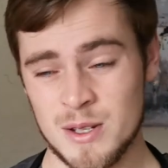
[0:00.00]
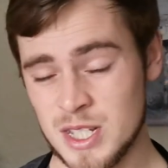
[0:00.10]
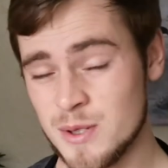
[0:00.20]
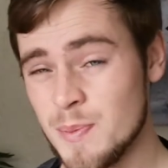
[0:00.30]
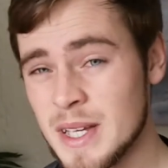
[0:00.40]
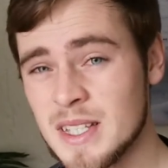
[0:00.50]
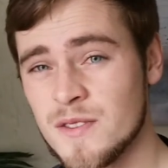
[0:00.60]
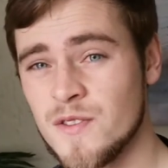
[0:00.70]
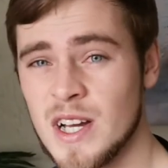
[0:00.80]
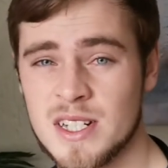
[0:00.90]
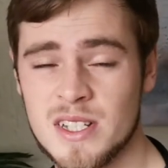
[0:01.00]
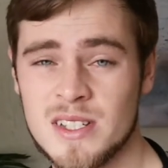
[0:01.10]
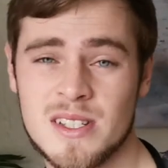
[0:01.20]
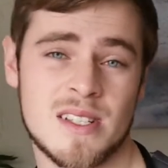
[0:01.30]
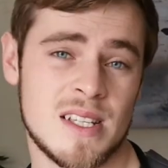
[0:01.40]
suspected
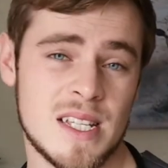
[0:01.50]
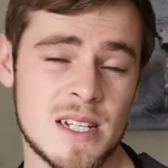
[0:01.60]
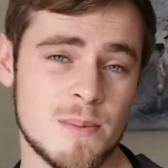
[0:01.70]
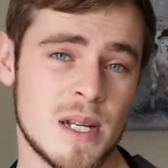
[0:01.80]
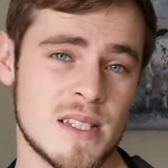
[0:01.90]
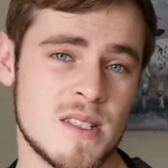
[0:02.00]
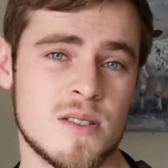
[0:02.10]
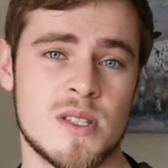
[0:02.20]
fractures, inability